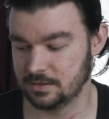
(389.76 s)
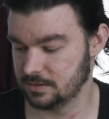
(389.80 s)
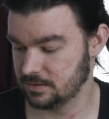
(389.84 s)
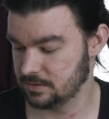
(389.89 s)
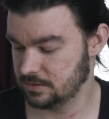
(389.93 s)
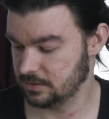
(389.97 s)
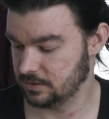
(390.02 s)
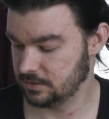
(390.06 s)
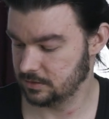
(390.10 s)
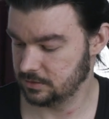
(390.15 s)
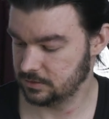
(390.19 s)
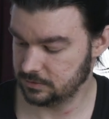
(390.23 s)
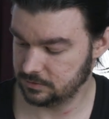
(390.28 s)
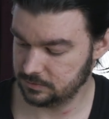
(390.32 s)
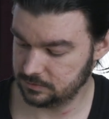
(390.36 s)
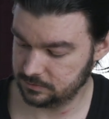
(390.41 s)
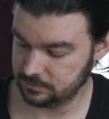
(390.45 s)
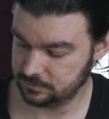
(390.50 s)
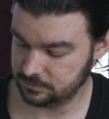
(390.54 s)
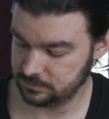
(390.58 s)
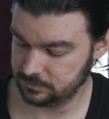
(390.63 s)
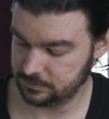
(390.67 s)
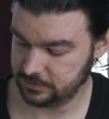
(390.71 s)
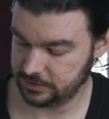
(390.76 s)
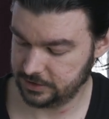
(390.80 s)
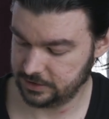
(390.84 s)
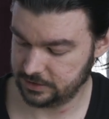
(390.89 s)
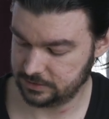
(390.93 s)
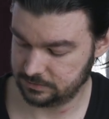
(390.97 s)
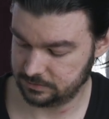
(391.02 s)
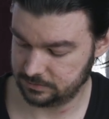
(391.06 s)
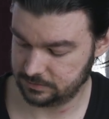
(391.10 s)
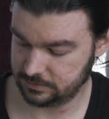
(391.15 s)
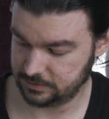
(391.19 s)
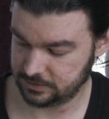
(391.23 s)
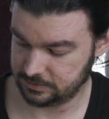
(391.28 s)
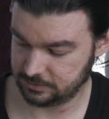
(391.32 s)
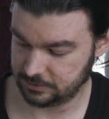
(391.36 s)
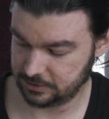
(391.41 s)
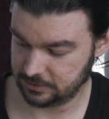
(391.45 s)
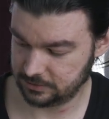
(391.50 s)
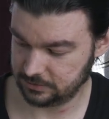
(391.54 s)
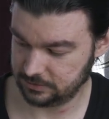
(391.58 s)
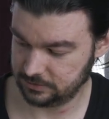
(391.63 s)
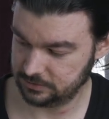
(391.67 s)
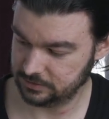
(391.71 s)
So yeah,
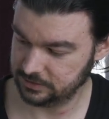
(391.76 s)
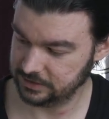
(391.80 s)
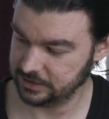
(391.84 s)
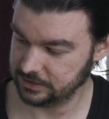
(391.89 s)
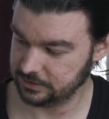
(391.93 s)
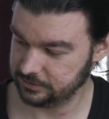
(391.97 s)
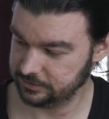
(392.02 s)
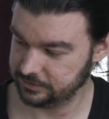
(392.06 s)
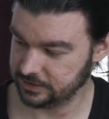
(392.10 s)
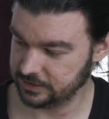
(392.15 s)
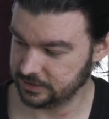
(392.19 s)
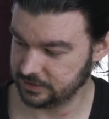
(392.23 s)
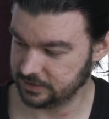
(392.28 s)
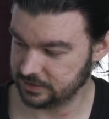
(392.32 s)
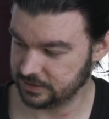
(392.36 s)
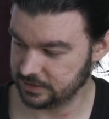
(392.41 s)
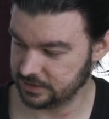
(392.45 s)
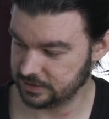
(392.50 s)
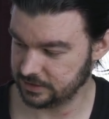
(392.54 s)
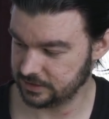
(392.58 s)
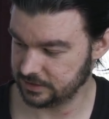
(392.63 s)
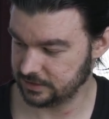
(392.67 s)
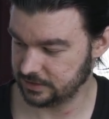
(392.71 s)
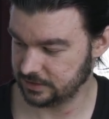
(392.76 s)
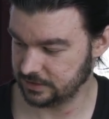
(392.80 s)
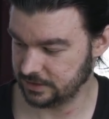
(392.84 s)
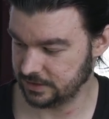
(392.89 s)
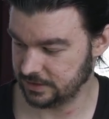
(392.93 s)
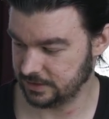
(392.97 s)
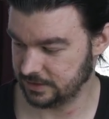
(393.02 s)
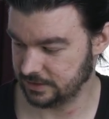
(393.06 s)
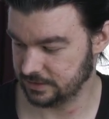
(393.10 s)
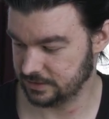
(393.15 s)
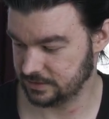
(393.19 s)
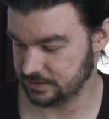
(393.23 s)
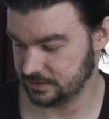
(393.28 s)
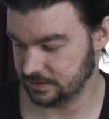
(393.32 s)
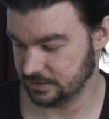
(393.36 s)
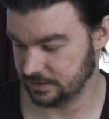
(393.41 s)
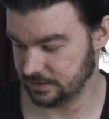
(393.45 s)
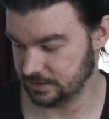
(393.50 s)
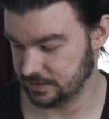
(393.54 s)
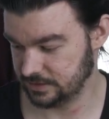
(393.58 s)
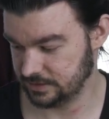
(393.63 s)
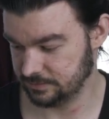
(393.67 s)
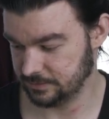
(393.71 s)
small little filter. It's
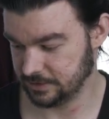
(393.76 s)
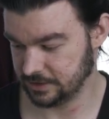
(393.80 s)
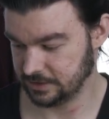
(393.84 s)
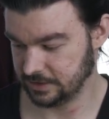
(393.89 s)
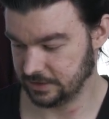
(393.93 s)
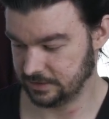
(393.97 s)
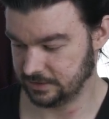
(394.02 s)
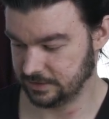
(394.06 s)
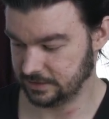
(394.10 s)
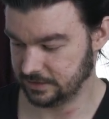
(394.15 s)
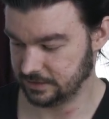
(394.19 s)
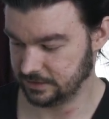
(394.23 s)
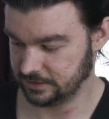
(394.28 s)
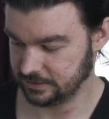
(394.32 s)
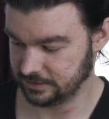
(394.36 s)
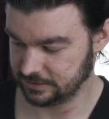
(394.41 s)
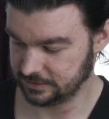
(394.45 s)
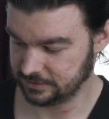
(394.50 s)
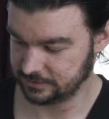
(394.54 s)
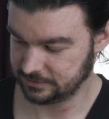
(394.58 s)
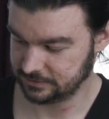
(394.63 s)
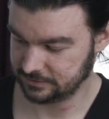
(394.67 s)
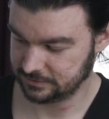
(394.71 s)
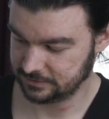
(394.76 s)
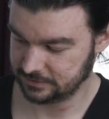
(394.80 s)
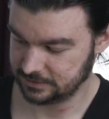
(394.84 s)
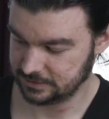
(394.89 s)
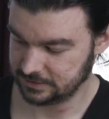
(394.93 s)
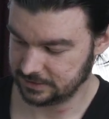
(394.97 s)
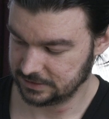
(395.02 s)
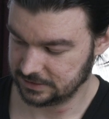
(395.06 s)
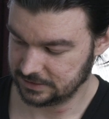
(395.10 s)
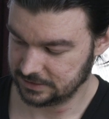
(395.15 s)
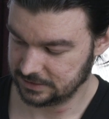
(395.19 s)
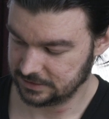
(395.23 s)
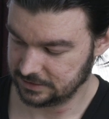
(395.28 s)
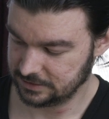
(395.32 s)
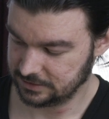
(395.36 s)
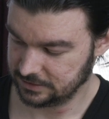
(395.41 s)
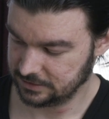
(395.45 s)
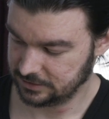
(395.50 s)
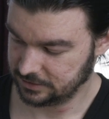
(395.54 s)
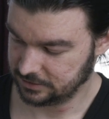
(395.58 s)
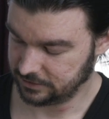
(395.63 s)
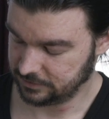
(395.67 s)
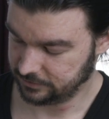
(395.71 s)
nice, magnetic,
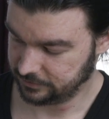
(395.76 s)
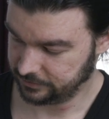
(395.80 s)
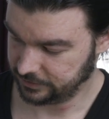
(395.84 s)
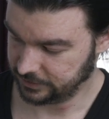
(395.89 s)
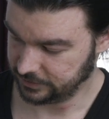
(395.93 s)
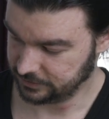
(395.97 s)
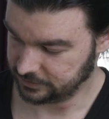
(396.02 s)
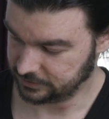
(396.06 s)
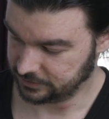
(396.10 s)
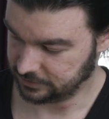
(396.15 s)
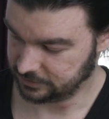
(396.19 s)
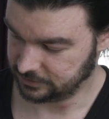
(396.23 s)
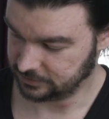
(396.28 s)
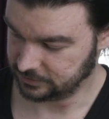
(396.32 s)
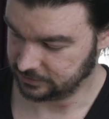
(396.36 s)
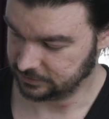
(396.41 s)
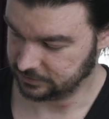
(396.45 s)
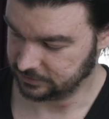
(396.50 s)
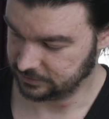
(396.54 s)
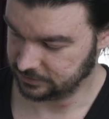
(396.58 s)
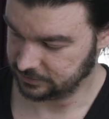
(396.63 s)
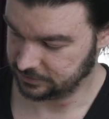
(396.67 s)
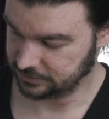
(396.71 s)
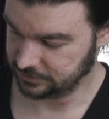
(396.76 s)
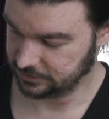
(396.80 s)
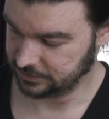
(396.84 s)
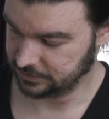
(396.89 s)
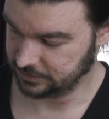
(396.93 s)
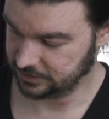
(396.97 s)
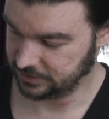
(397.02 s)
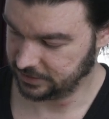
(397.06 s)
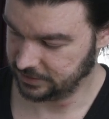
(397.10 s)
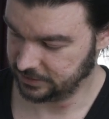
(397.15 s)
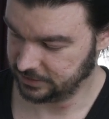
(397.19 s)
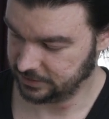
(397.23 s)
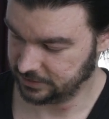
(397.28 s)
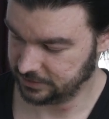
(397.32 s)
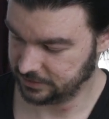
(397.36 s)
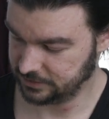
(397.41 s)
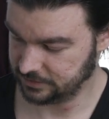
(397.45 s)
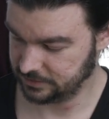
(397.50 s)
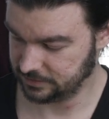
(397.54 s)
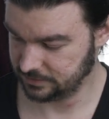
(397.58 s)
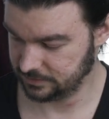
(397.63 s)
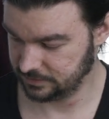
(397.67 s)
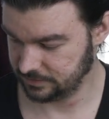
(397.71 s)
feels all sturdy,
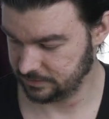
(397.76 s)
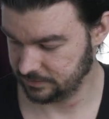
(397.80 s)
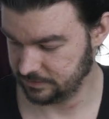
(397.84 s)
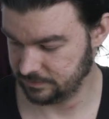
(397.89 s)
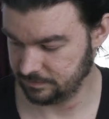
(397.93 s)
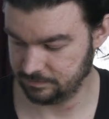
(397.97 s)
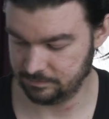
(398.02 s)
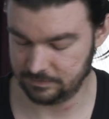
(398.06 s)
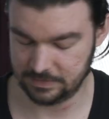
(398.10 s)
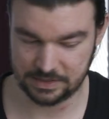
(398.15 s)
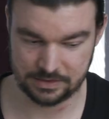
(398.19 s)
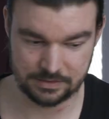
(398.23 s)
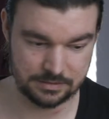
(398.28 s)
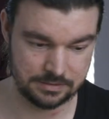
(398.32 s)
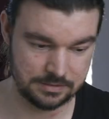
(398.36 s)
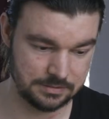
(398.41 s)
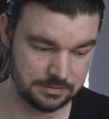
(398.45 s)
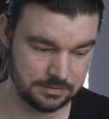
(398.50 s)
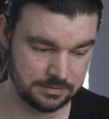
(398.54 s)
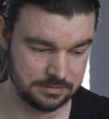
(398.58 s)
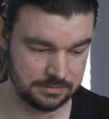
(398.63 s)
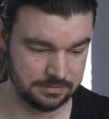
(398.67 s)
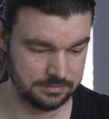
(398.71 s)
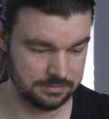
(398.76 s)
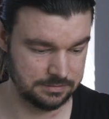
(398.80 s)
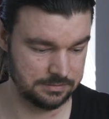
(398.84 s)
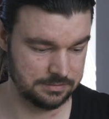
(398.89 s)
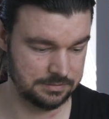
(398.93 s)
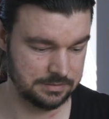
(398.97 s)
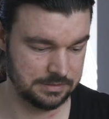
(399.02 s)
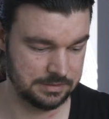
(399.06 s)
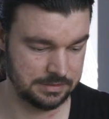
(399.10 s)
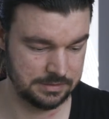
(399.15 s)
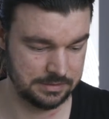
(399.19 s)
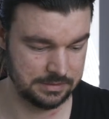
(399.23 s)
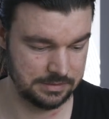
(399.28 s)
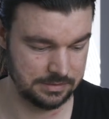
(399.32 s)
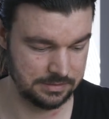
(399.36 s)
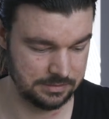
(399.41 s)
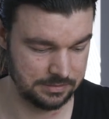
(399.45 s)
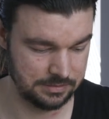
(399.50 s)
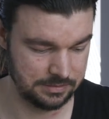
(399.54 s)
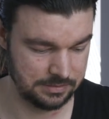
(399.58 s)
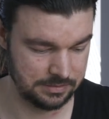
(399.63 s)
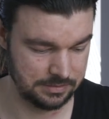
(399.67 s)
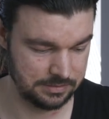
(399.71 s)
metal,
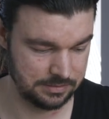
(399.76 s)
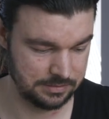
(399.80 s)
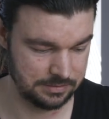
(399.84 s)
and